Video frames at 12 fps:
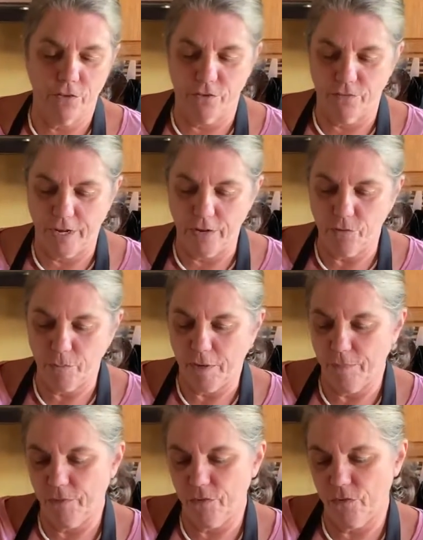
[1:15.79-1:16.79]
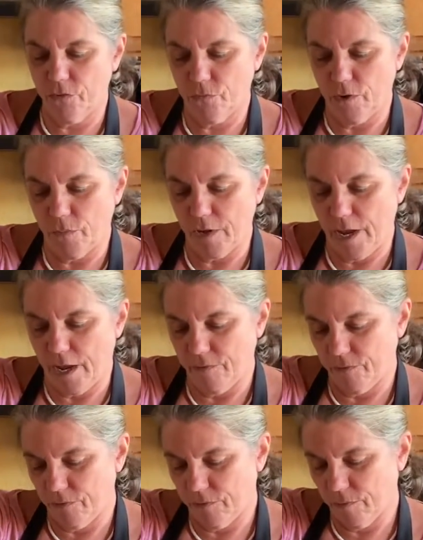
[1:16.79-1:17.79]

device, but this is what we have.